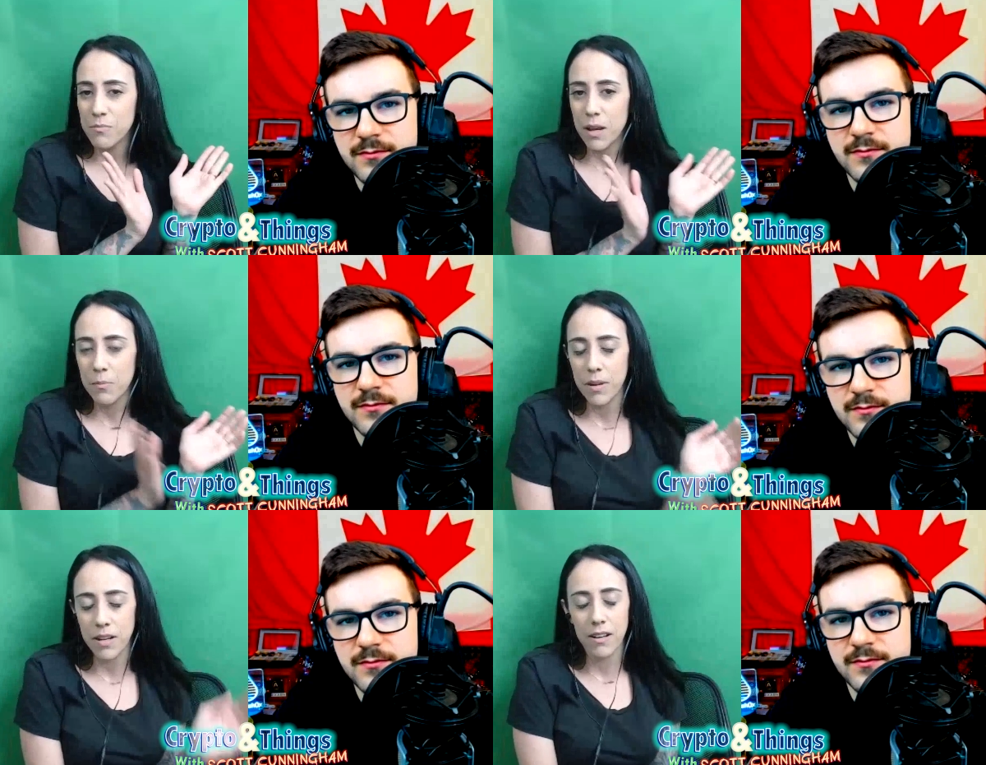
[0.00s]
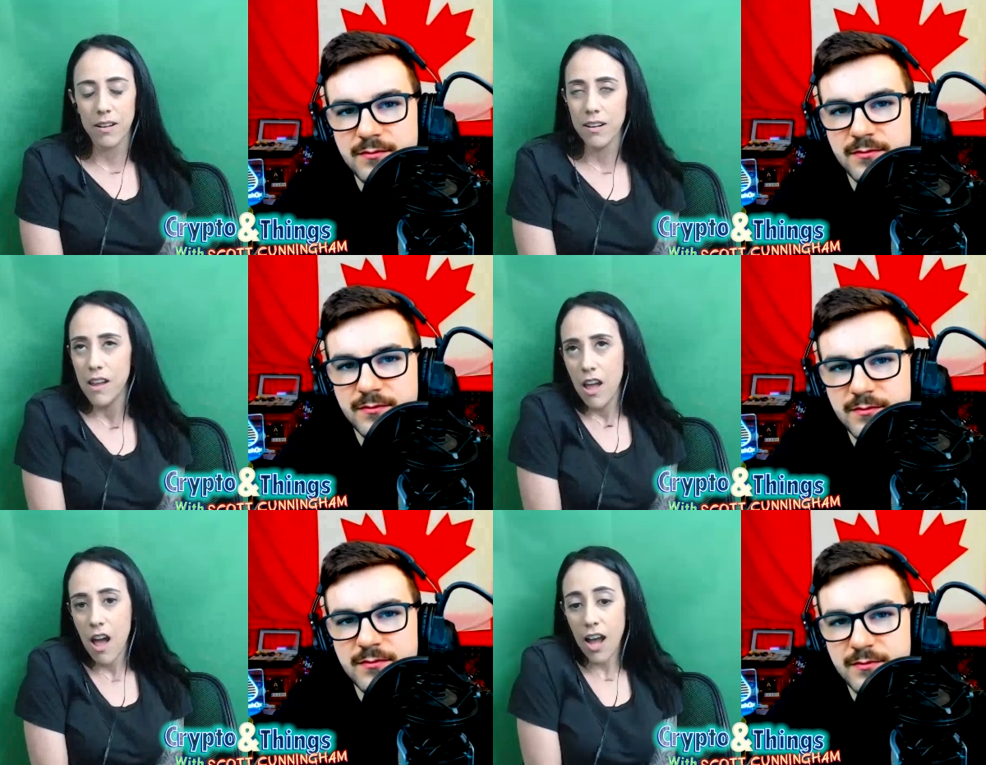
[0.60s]
Speaker 1: my opinion. And
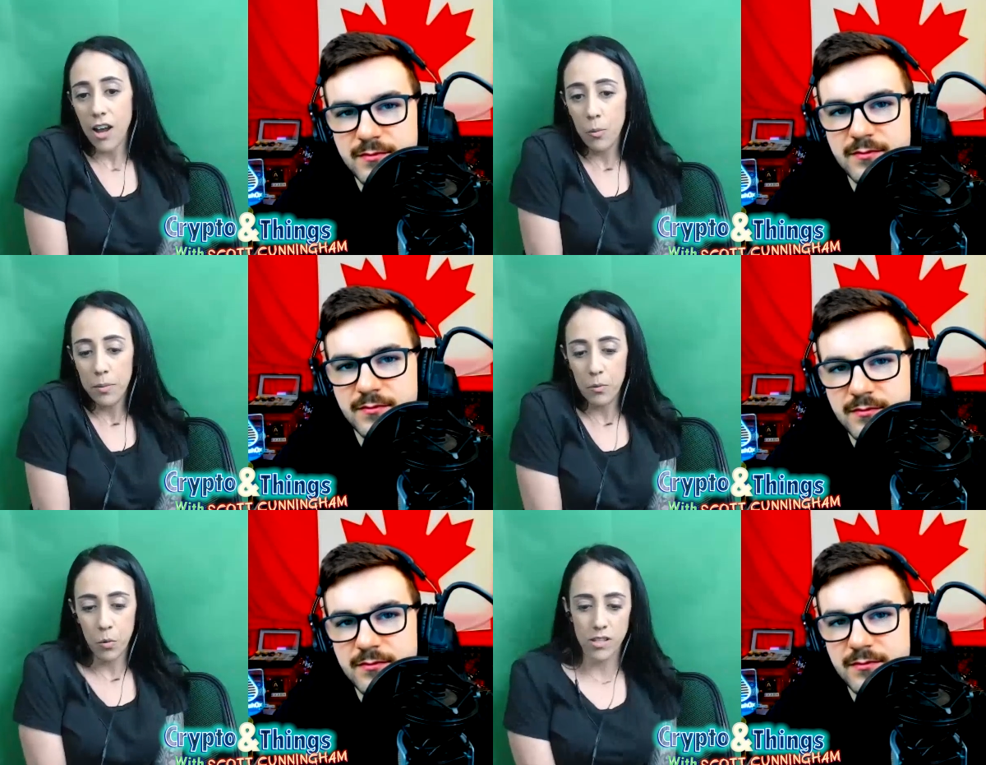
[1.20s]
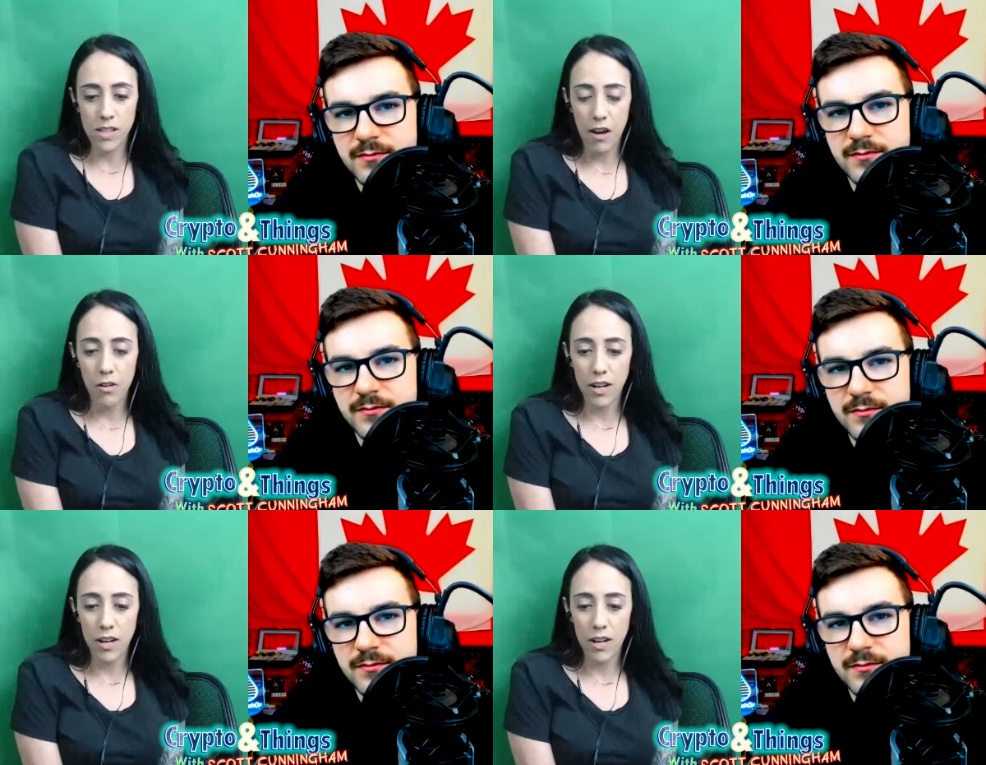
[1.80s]
I hope it works out.